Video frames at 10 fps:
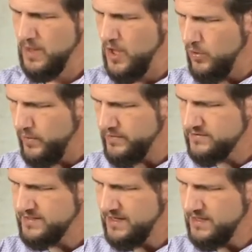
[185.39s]
While the
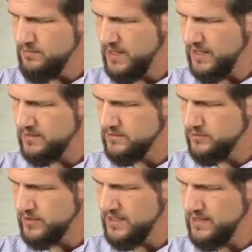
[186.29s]
standing man
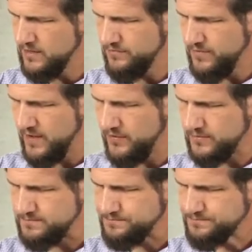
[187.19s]
looking at the father
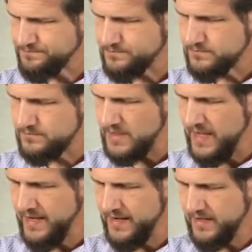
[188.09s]

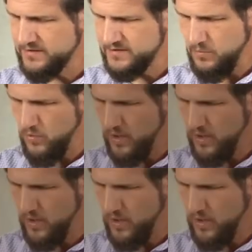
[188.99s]
in a somewhat